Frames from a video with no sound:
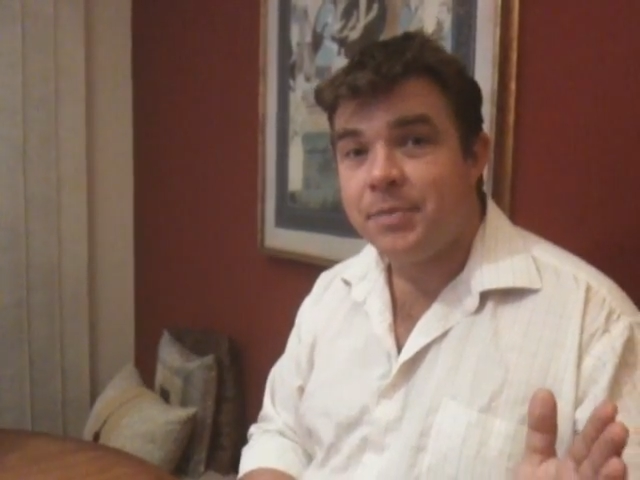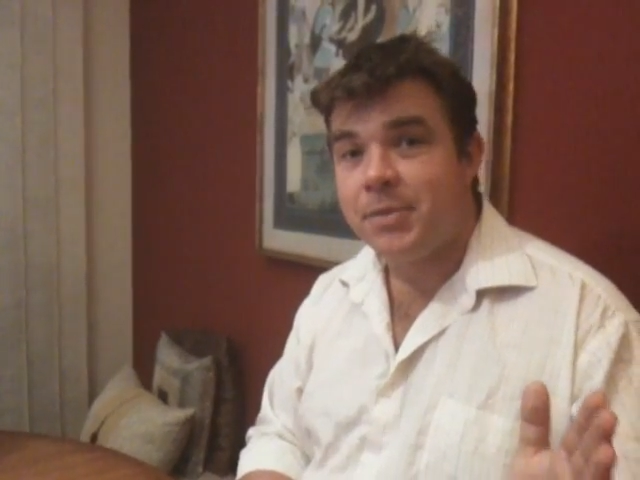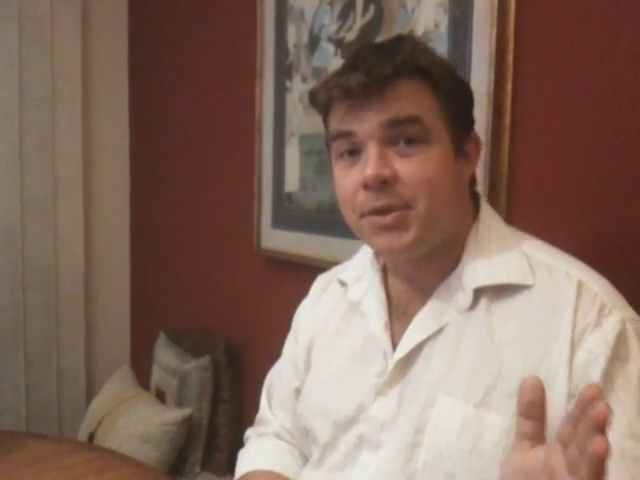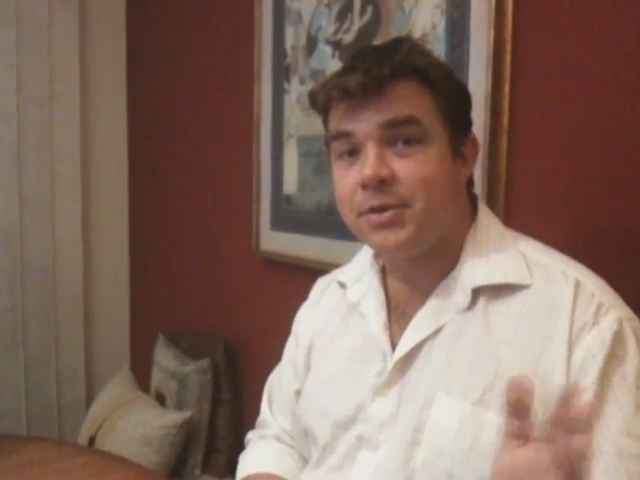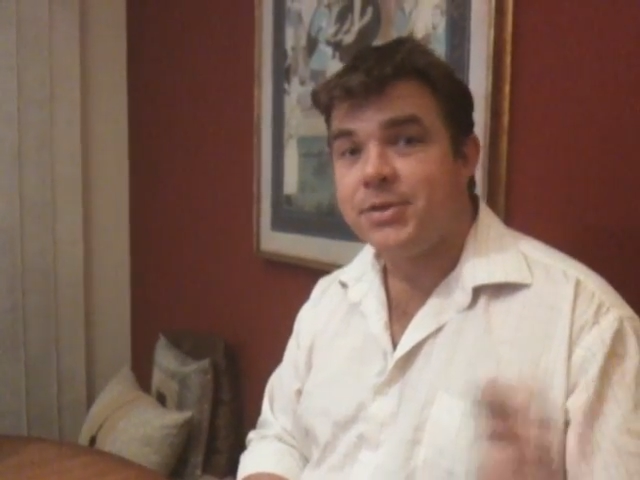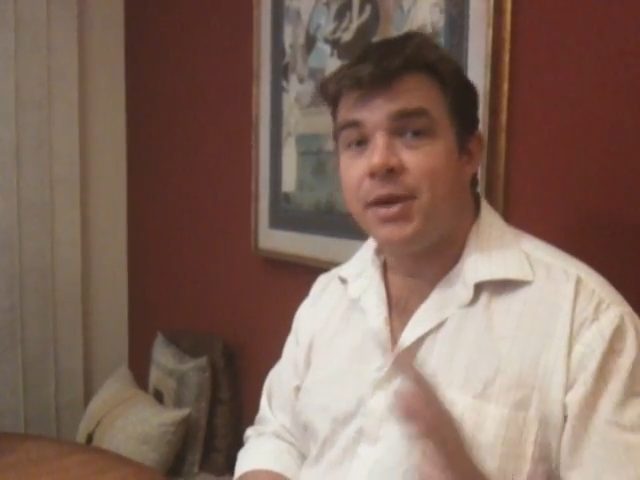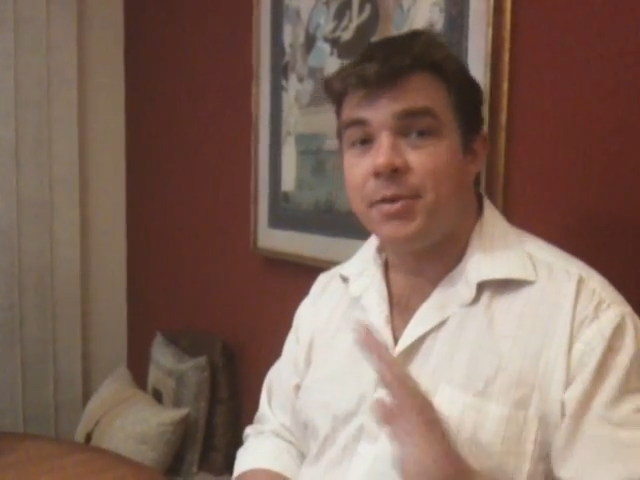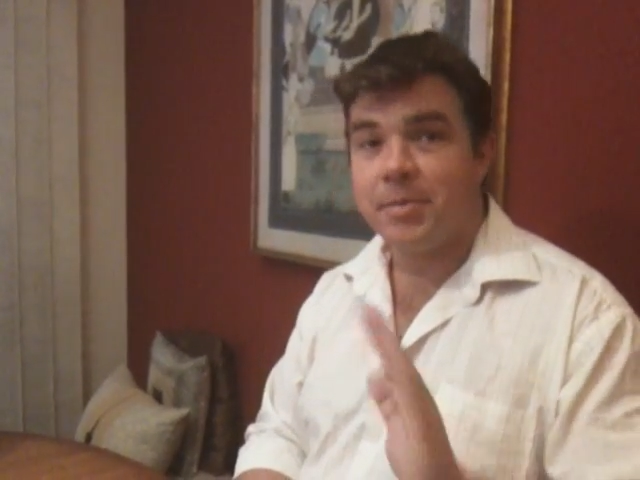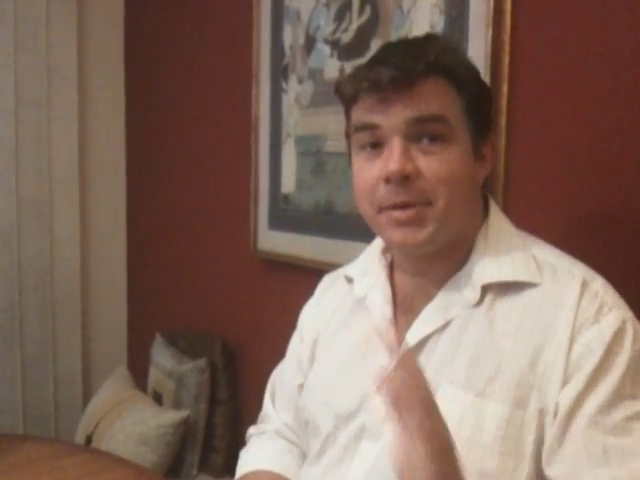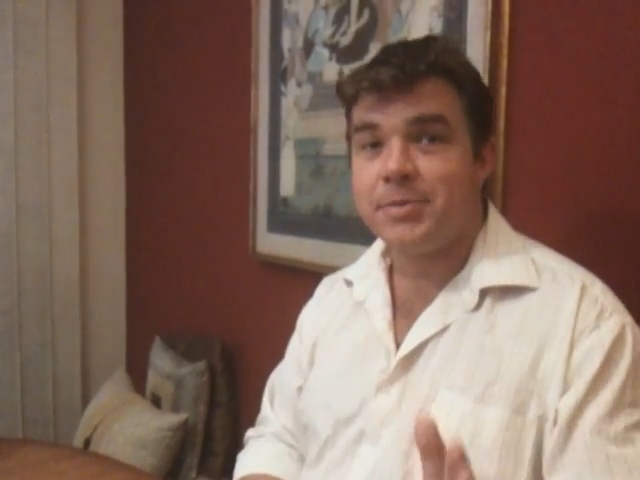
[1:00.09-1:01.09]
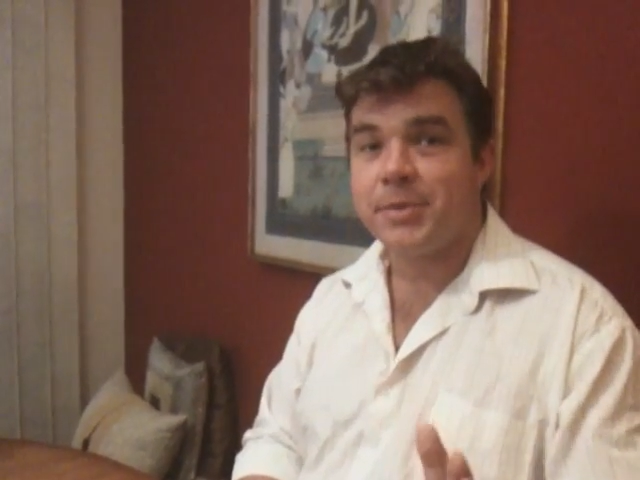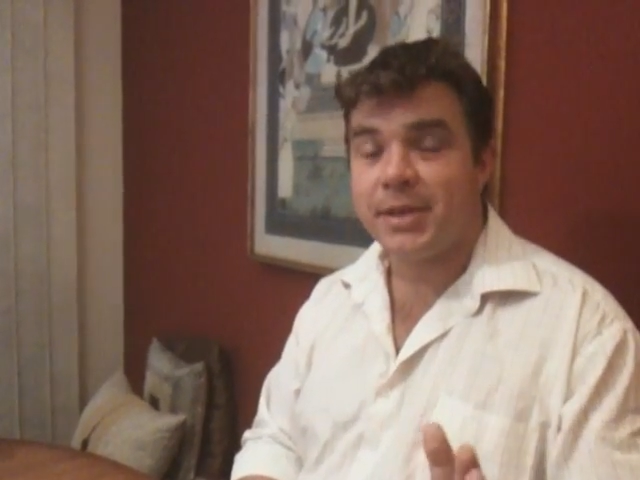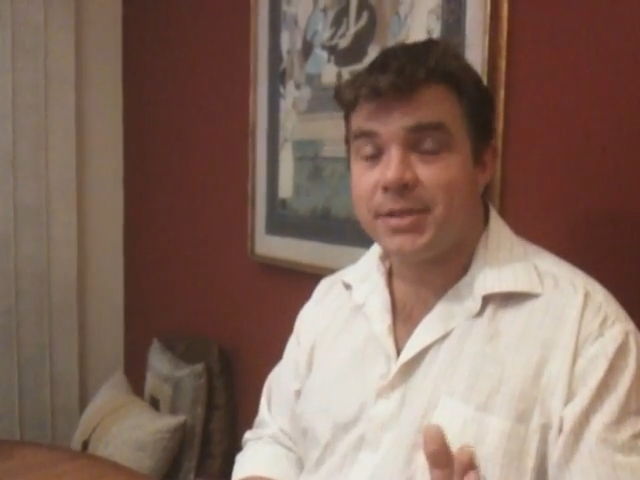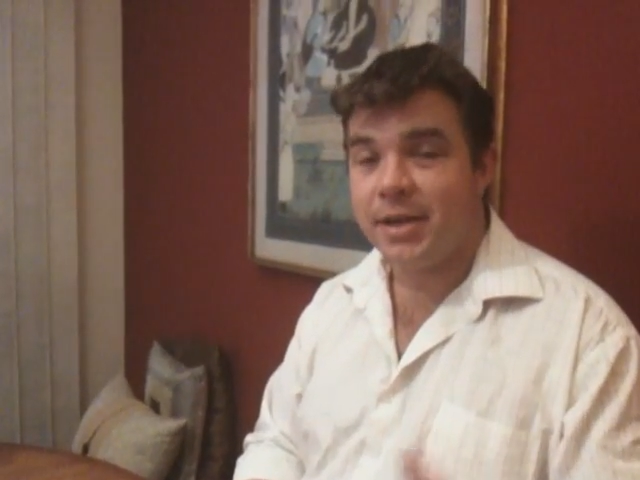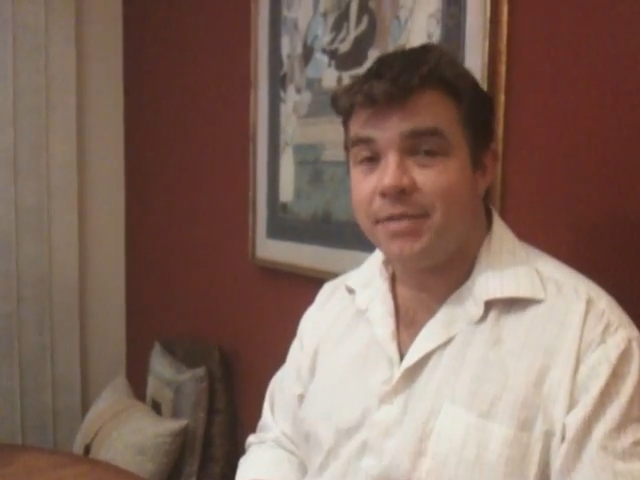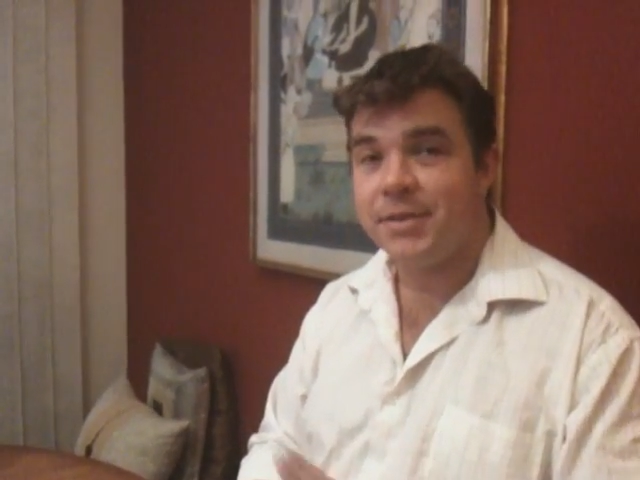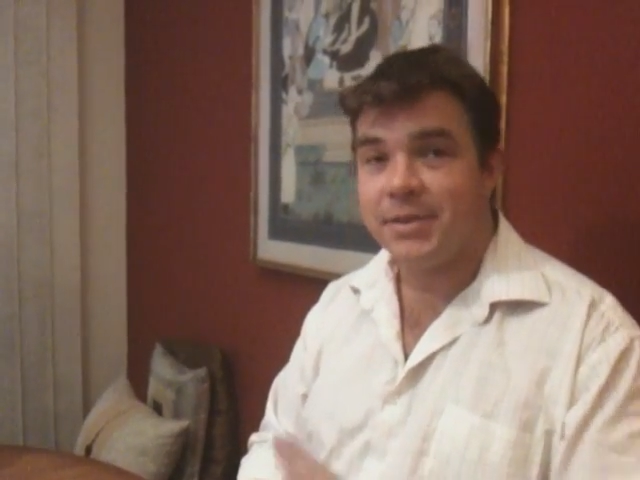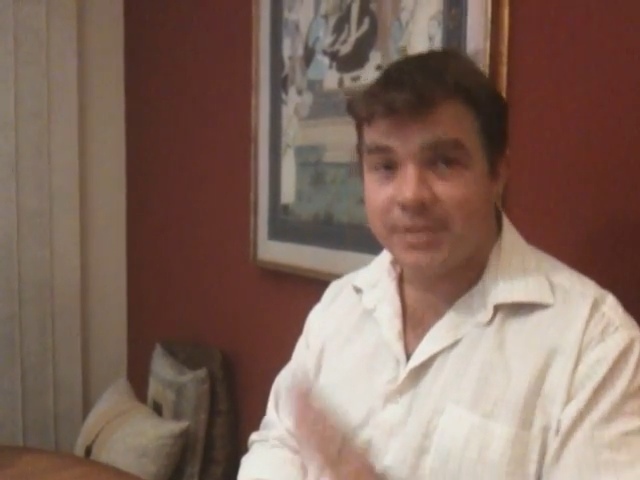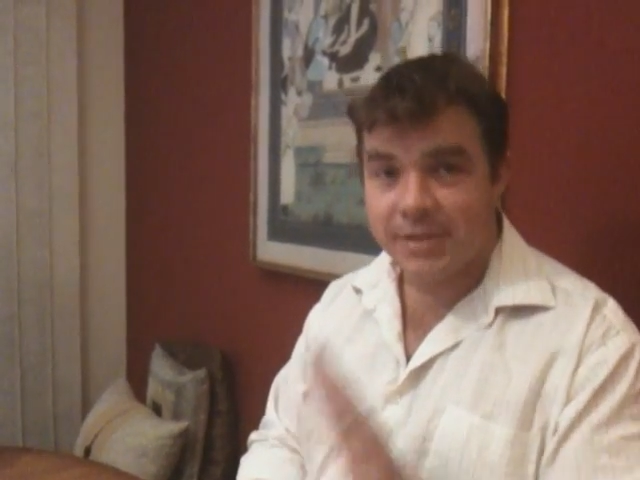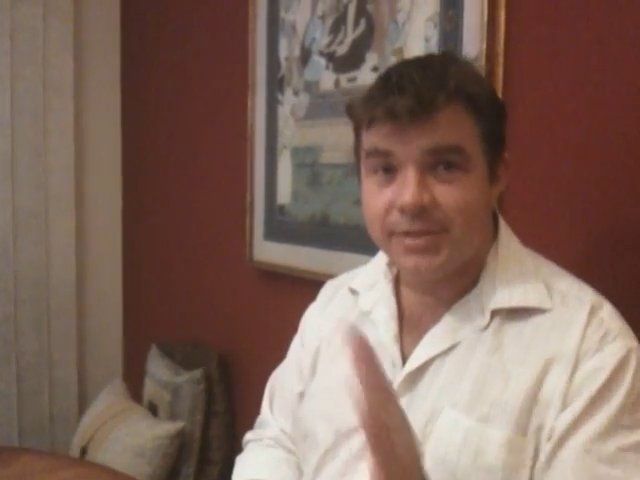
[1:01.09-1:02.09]
Because you don't want to mess with that stuff. You
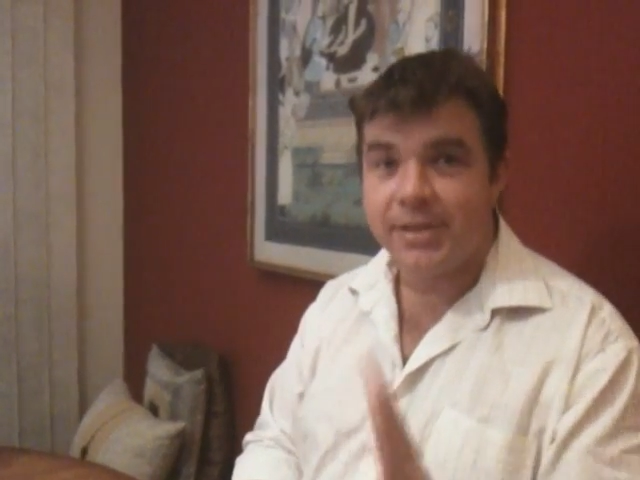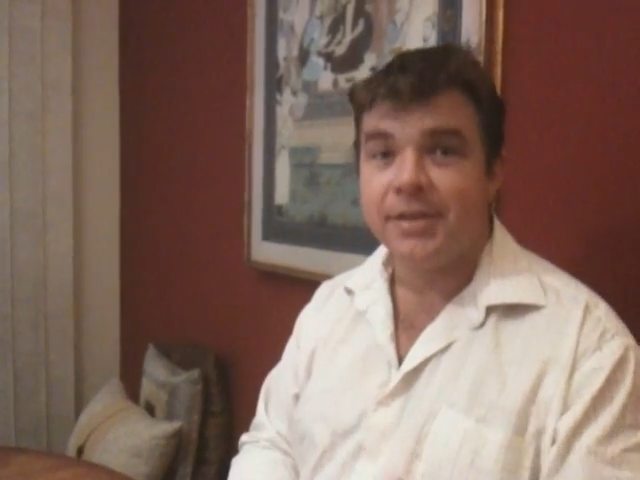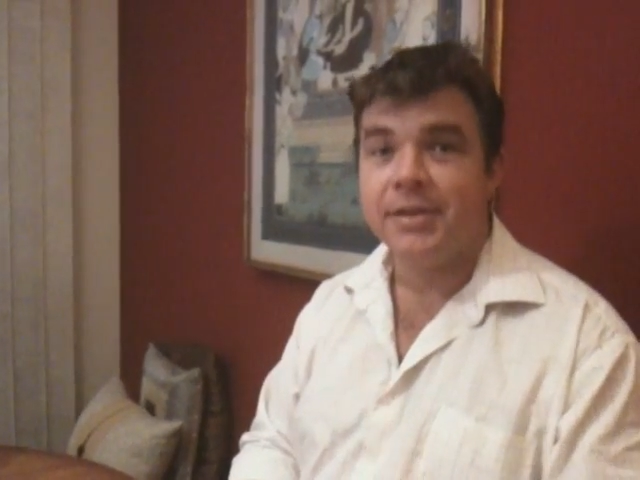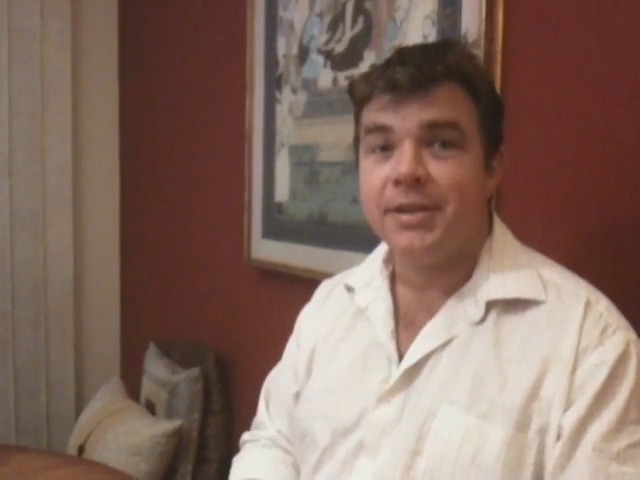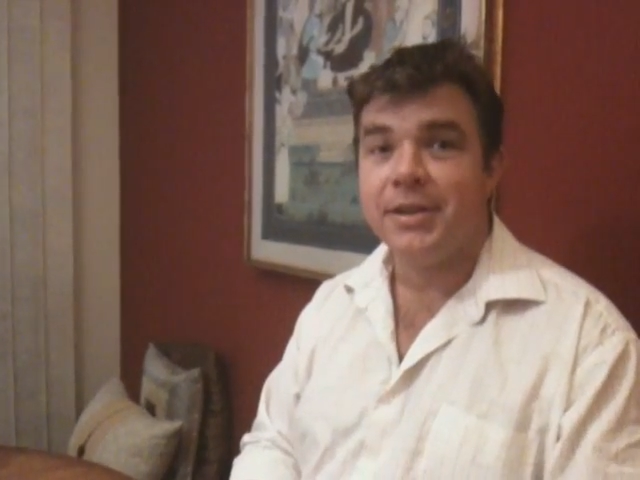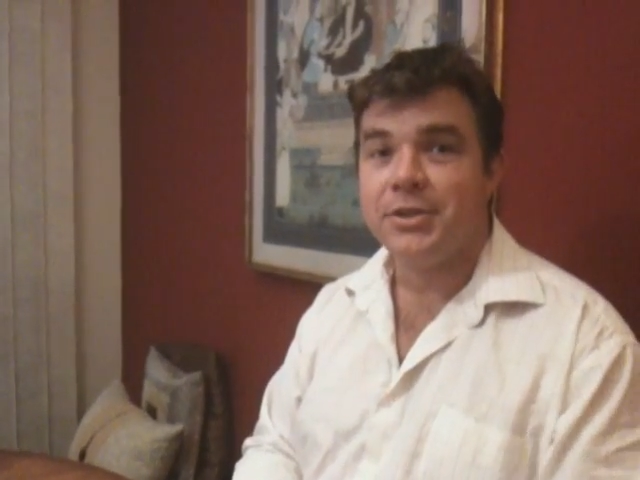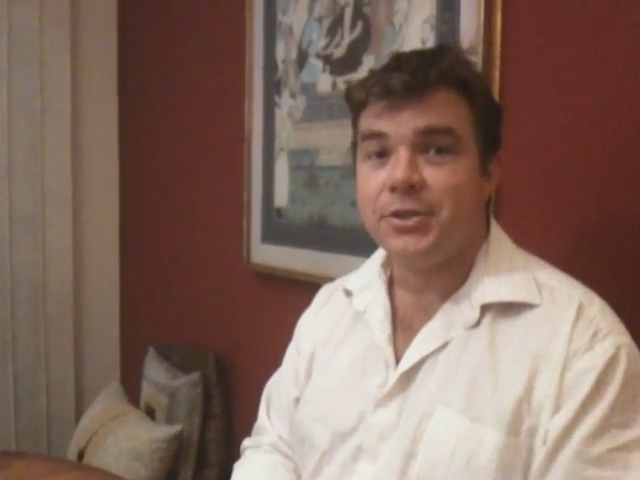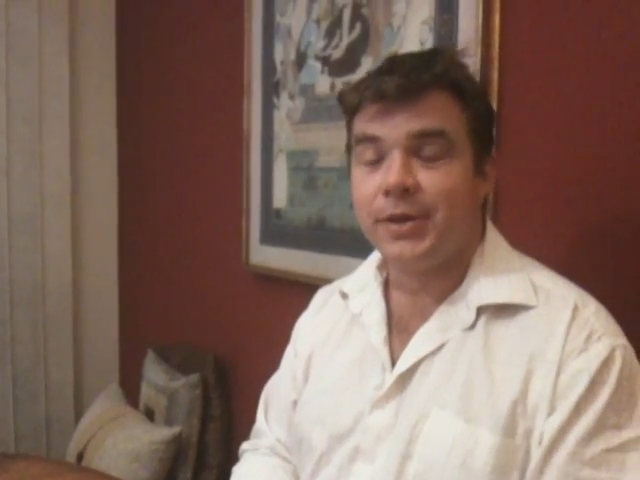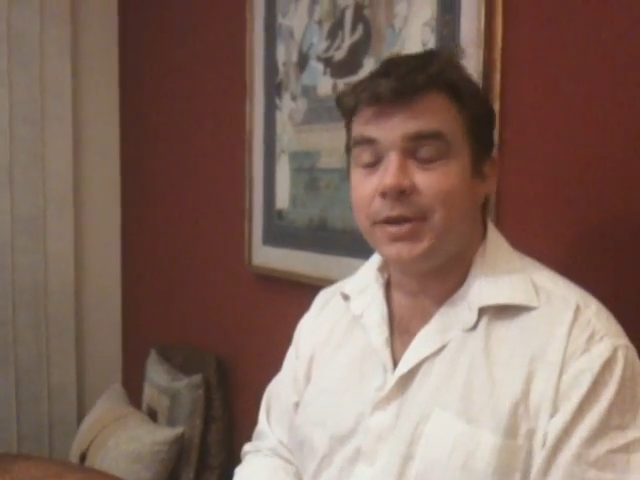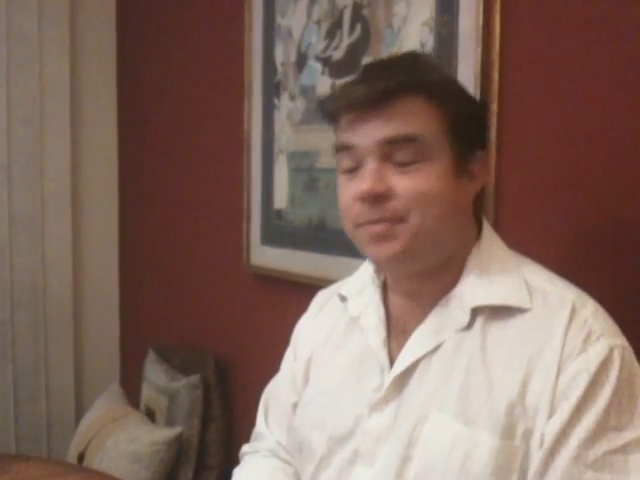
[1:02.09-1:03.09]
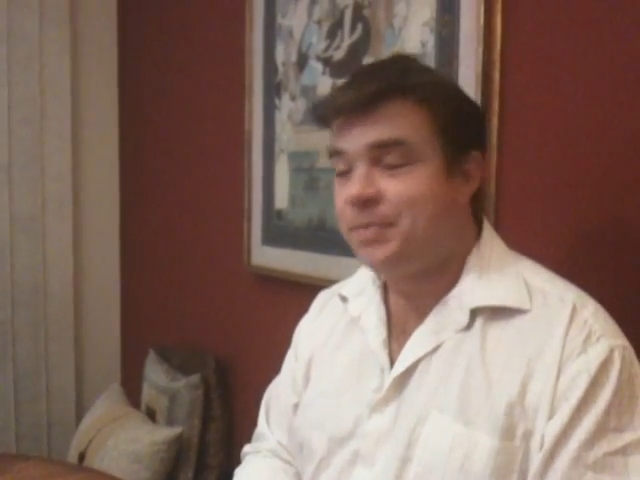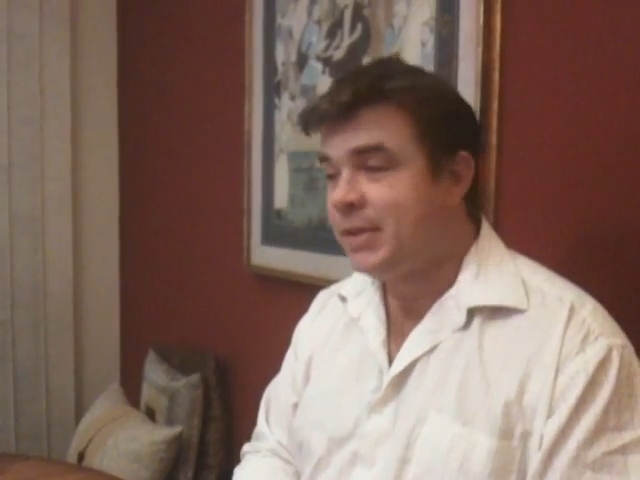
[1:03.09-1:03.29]
just need to enjoy it.